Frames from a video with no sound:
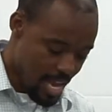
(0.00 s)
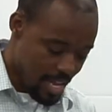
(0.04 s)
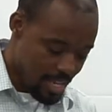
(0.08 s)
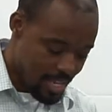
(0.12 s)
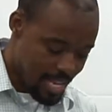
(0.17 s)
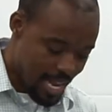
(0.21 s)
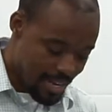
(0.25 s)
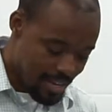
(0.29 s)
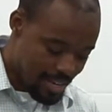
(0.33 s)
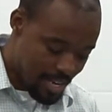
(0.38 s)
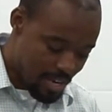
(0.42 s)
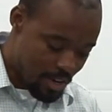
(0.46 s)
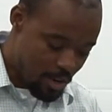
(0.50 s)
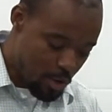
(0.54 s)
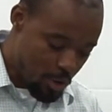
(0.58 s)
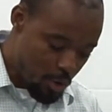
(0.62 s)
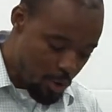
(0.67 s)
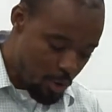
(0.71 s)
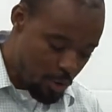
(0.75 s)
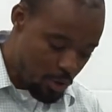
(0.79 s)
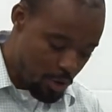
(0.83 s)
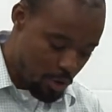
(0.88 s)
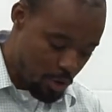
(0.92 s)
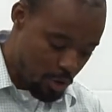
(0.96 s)
That they
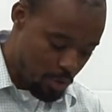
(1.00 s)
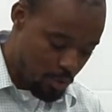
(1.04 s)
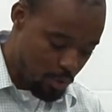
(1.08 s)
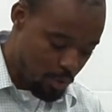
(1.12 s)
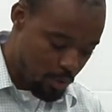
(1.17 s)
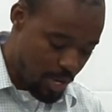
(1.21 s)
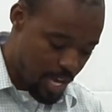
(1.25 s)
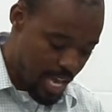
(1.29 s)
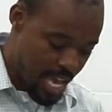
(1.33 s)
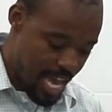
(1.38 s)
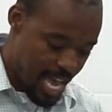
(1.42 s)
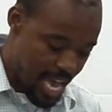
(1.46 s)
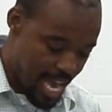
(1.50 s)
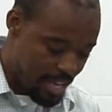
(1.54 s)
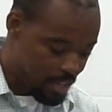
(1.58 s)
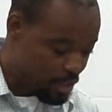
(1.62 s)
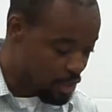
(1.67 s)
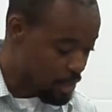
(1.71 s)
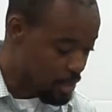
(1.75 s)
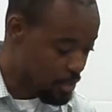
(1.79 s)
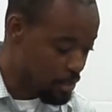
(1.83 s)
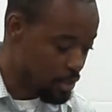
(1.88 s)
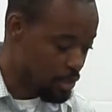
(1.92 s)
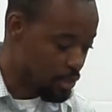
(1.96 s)
know you and
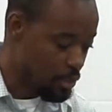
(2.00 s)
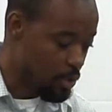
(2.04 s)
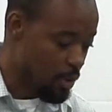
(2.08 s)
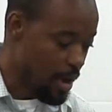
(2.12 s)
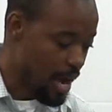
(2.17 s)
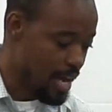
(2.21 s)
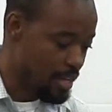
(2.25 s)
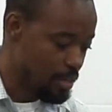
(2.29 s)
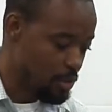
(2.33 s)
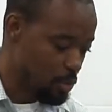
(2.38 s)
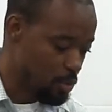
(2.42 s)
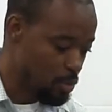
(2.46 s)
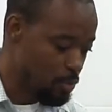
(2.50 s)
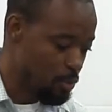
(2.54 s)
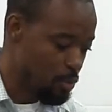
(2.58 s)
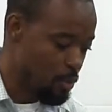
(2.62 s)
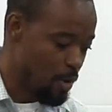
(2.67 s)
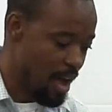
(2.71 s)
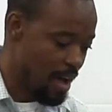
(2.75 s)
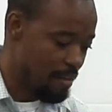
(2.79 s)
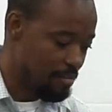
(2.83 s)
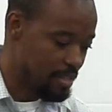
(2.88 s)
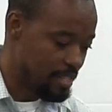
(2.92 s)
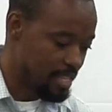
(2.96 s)
Jesus Christ, whom you
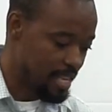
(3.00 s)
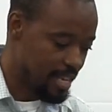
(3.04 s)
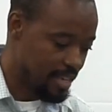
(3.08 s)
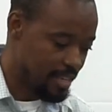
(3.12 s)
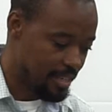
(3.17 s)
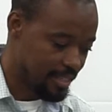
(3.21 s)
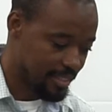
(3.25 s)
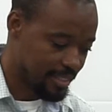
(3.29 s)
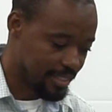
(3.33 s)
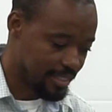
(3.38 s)
have sent.